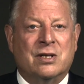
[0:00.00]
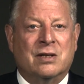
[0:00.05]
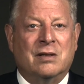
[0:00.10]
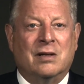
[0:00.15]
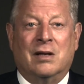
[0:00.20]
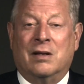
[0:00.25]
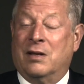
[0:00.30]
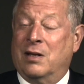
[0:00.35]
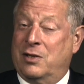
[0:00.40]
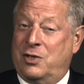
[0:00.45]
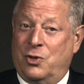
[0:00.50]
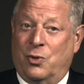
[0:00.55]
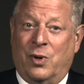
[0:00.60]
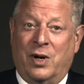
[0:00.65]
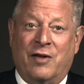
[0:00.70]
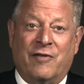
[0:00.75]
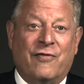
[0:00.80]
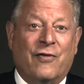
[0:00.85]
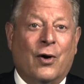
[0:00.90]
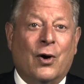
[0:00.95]
the
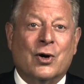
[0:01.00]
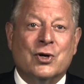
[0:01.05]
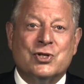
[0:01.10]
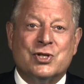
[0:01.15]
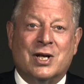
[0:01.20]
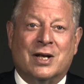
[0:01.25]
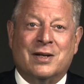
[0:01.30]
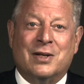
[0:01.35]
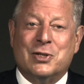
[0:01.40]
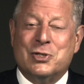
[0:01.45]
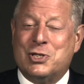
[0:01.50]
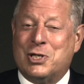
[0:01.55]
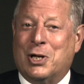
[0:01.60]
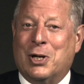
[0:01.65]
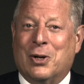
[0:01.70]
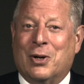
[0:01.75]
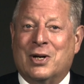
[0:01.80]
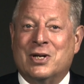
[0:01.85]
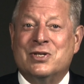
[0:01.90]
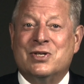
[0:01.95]
21st in the
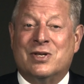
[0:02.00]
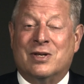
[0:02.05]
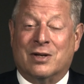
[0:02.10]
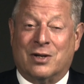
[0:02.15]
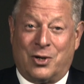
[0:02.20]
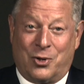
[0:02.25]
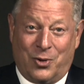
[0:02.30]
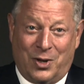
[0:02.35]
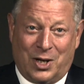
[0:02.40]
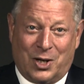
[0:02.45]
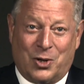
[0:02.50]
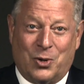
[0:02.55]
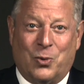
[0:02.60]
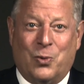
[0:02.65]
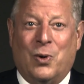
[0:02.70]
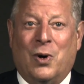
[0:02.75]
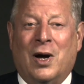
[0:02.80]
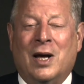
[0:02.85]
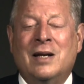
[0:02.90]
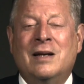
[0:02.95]
series, the critical
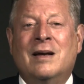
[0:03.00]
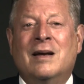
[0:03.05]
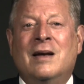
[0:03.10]
one,